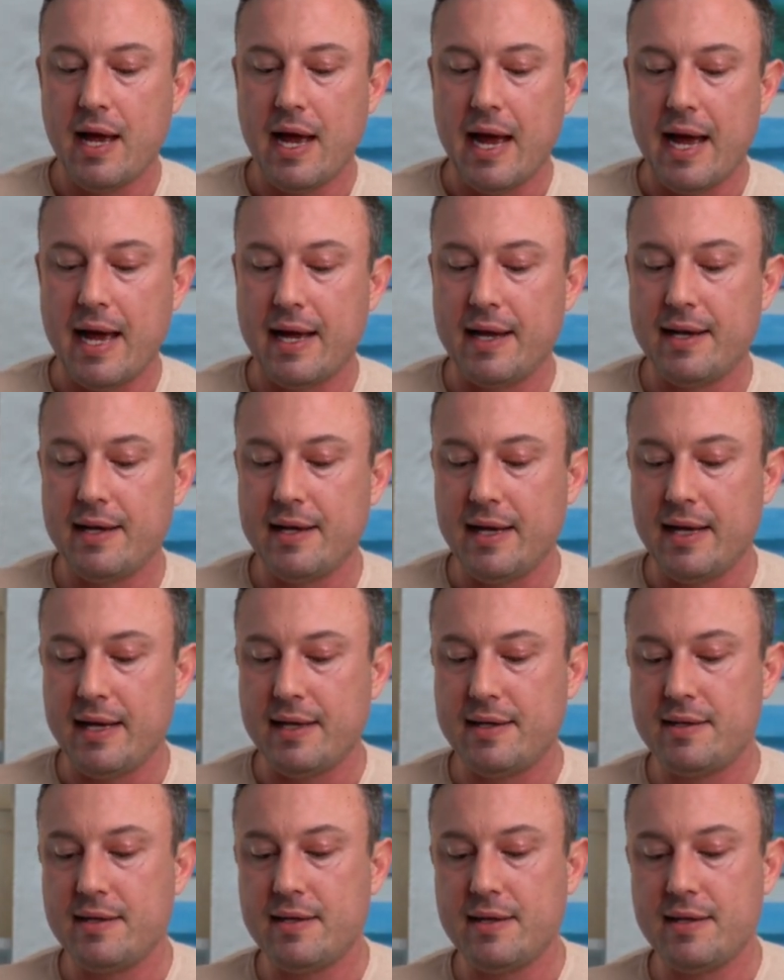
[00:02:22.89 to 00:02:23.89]
and
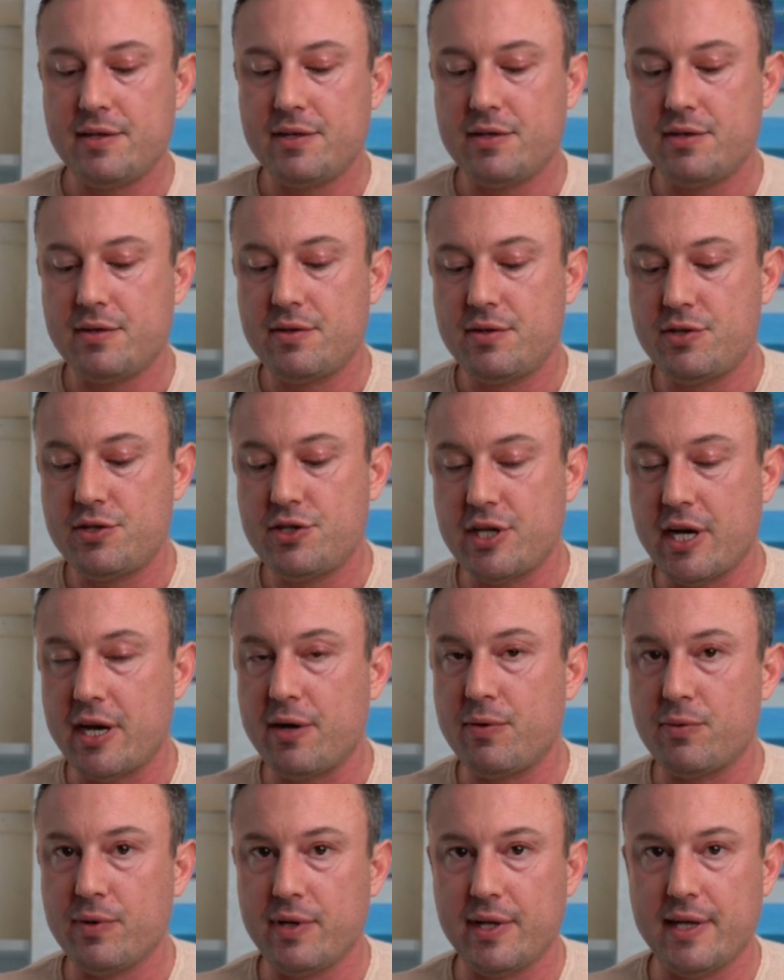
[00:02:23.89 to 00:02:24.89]
it
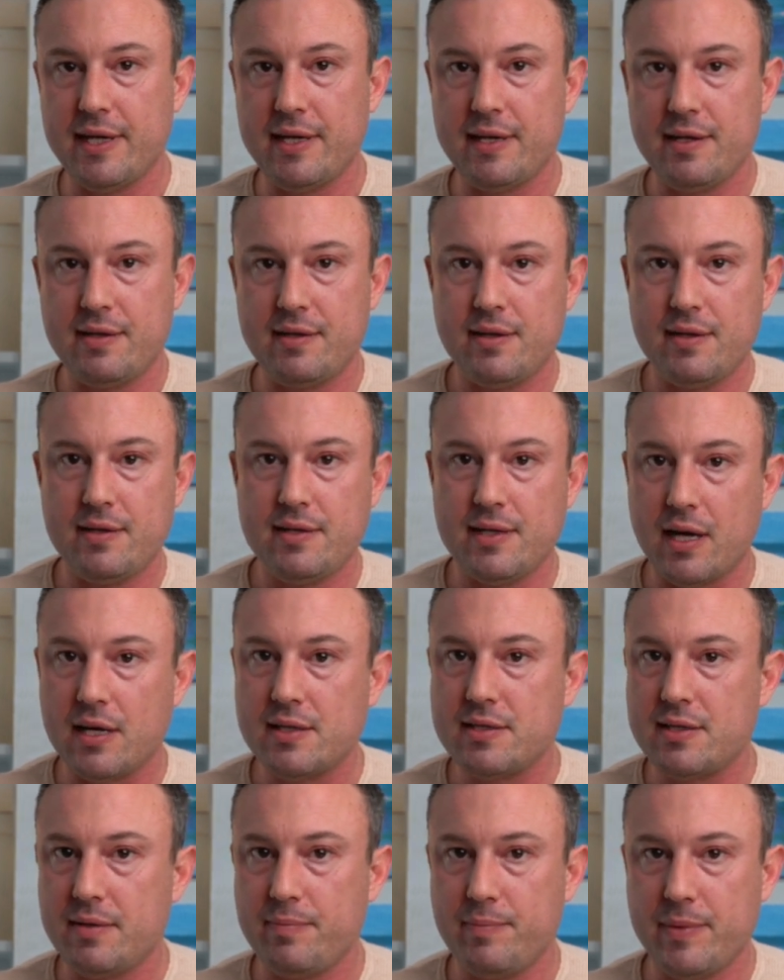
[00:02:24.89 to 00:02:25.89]
generally
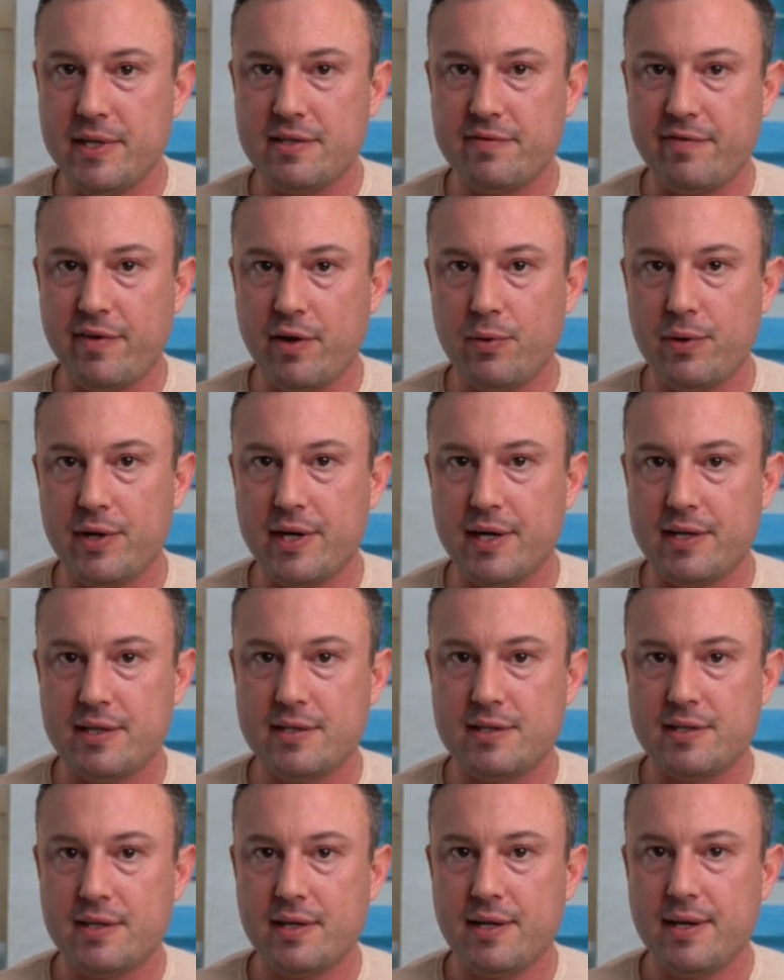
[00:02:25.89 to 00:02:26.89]
doesn't miss
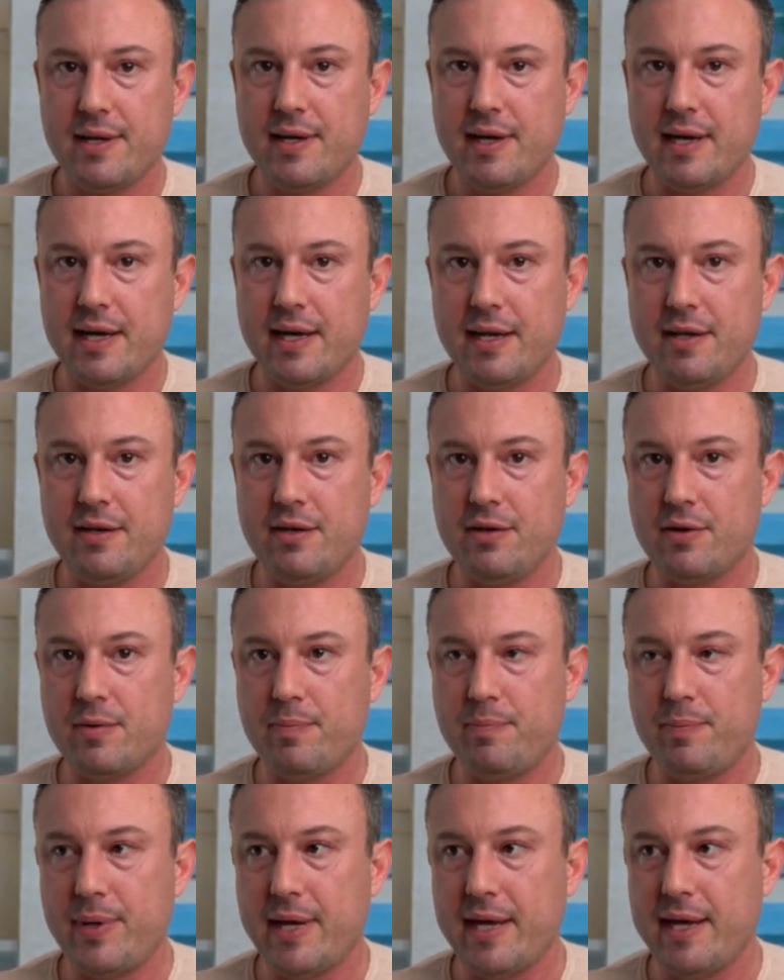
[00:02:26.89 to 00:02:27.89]
focus, and you're
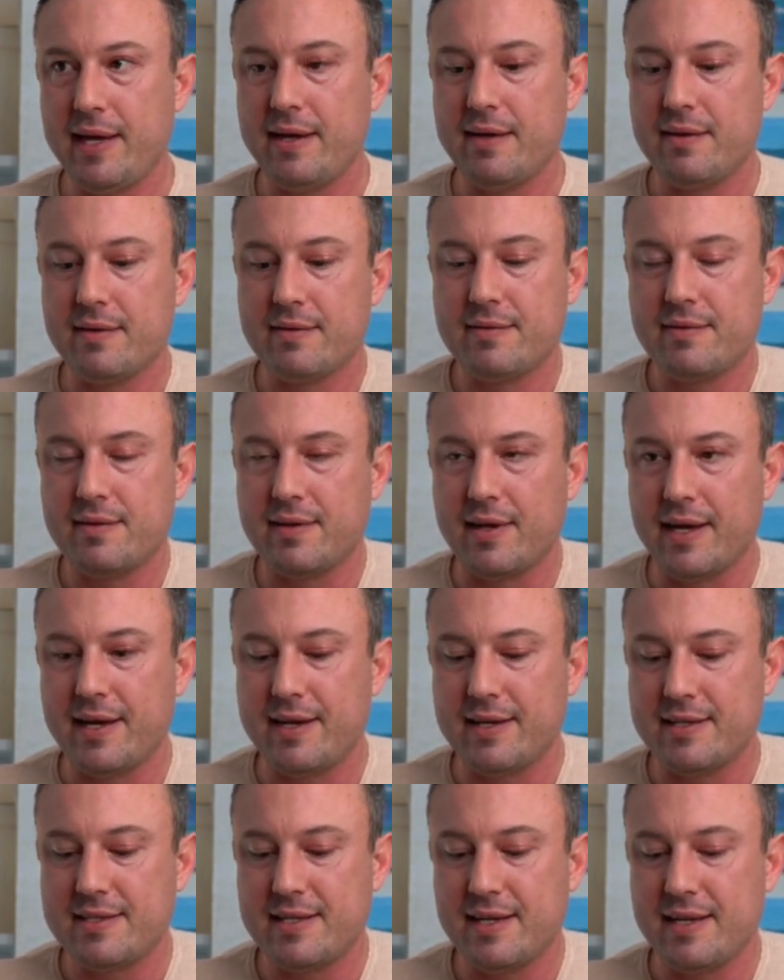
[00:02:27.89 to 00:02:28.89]
paying,
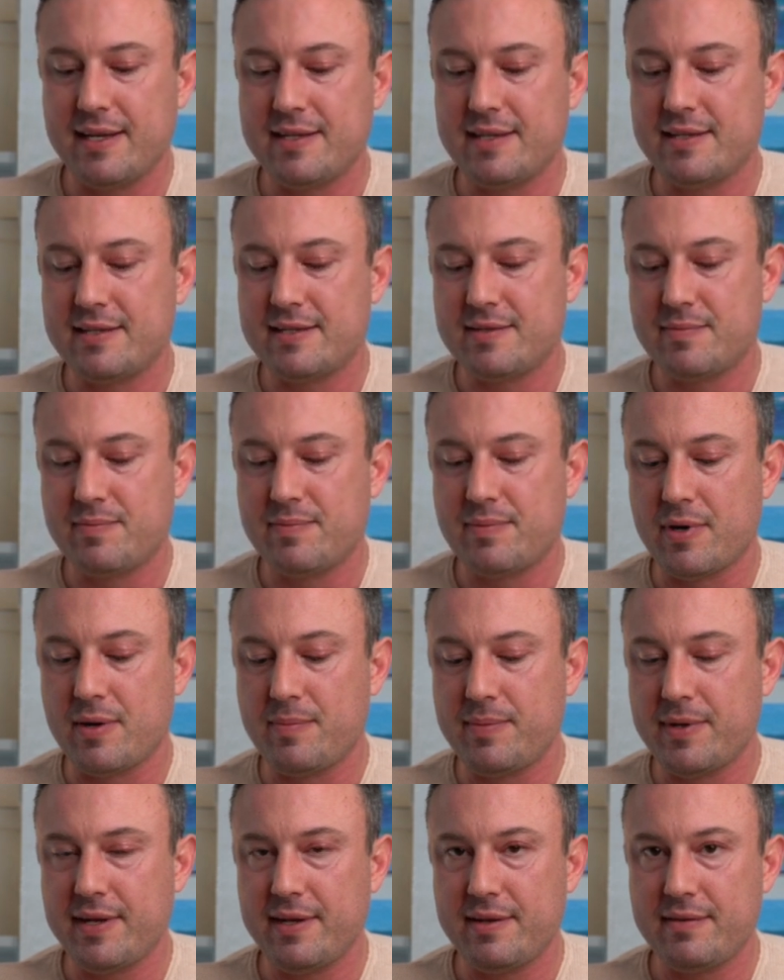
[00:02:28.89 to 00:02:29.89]
like I said, it's
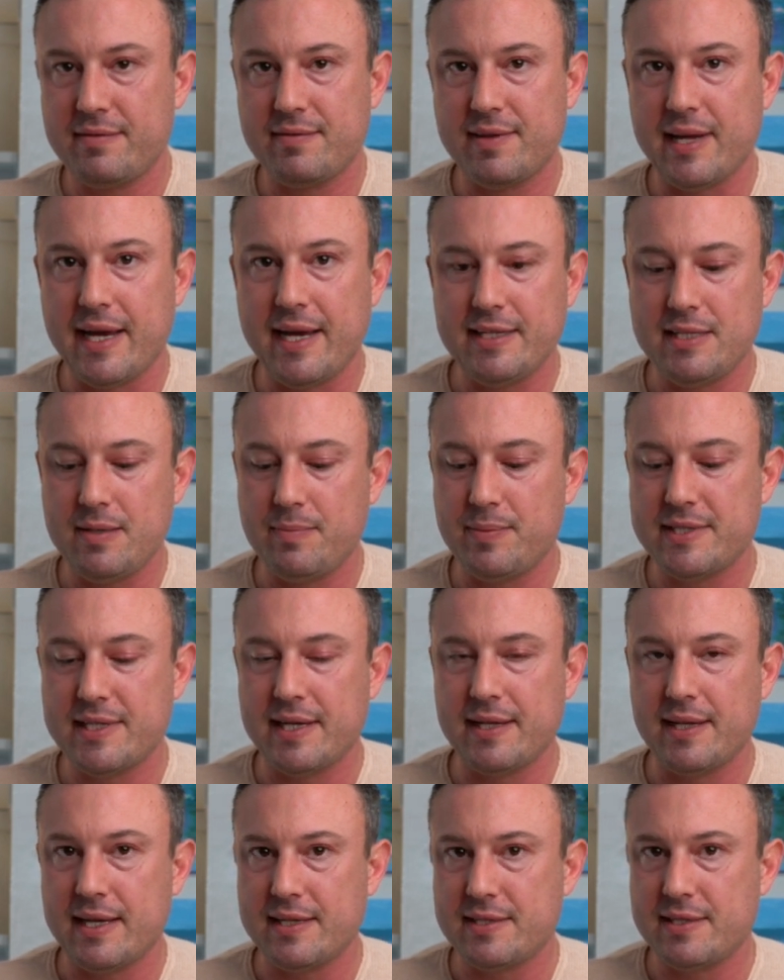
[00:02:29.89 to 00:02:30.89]
probably
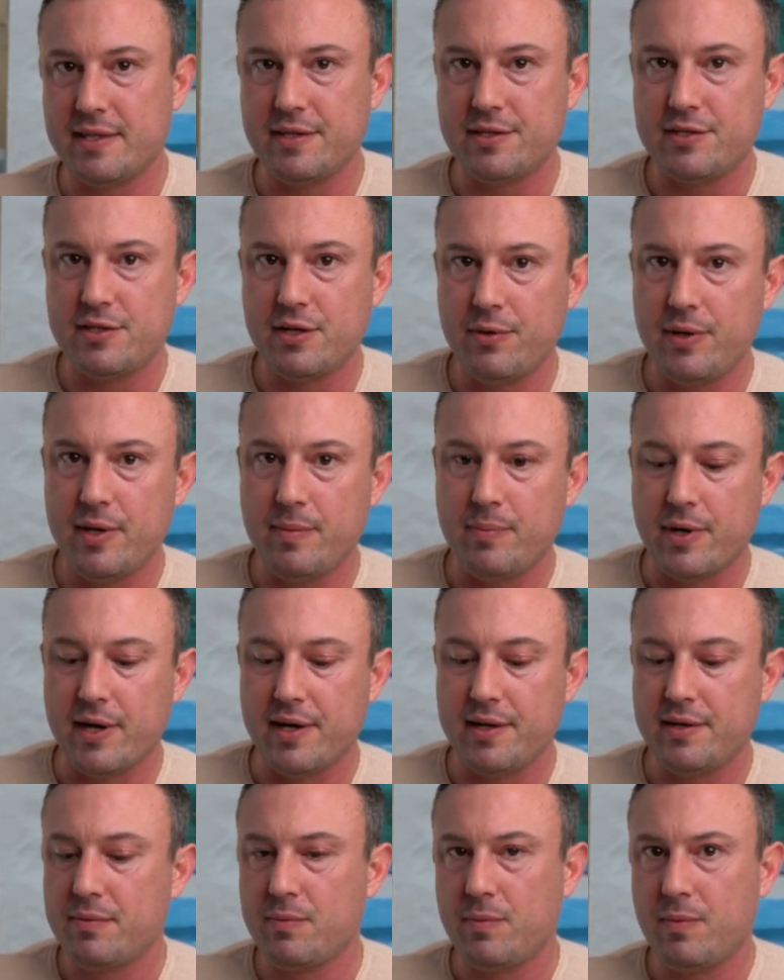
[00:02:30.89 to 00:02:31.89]
80% less than the Sony
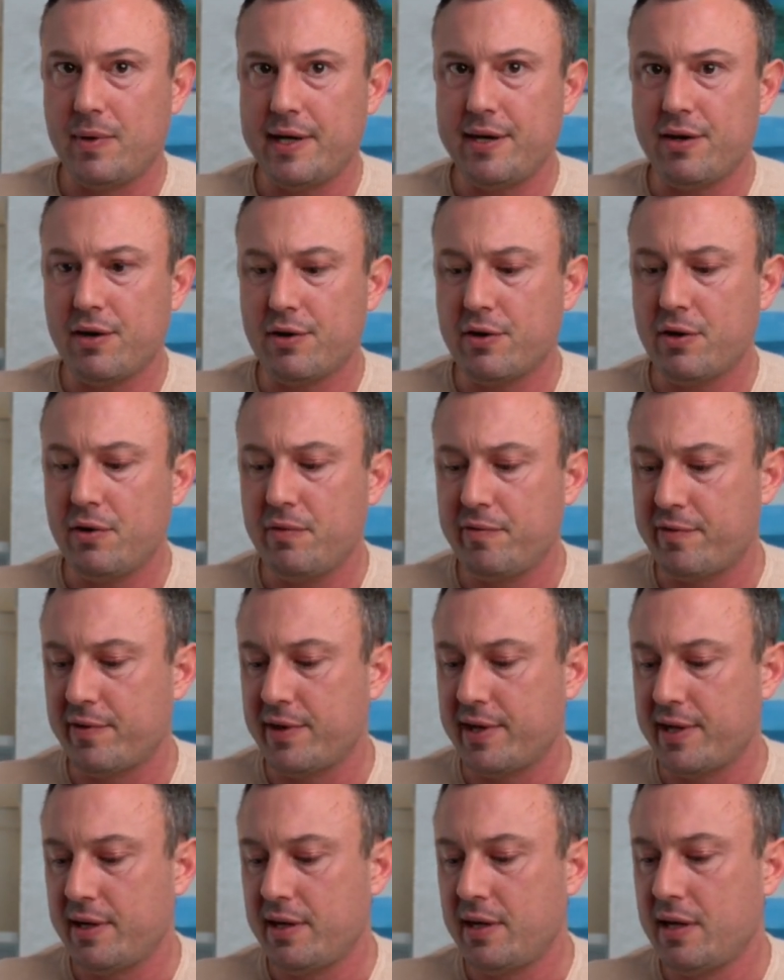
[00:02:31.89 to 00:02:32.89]
brand, why not go for
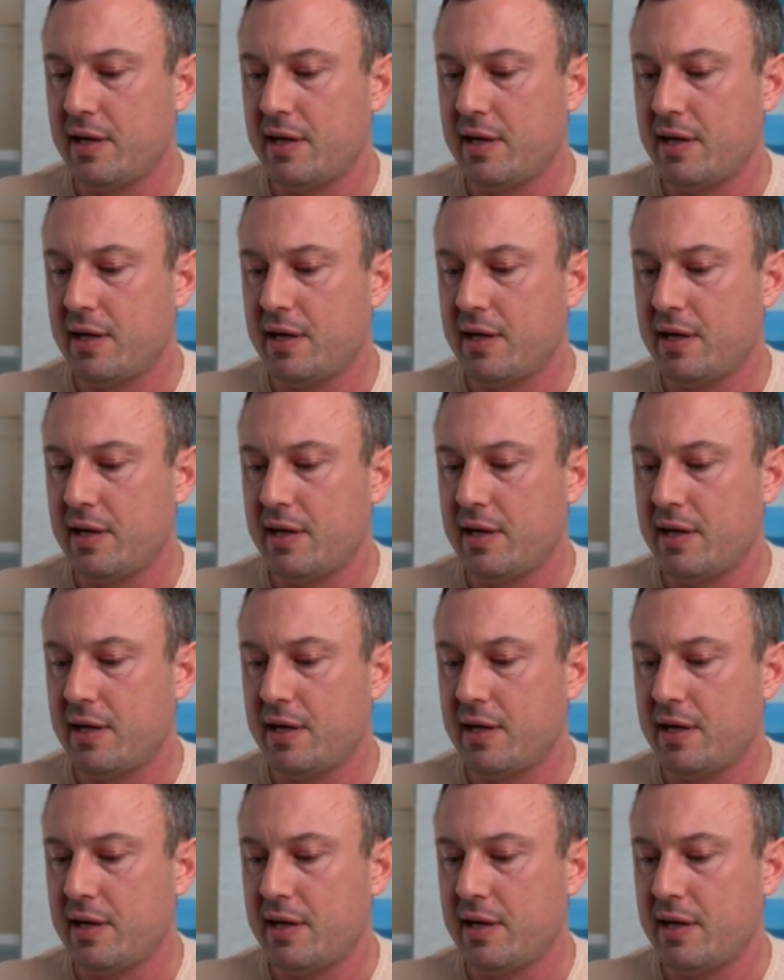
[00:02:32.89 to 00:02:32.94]
it?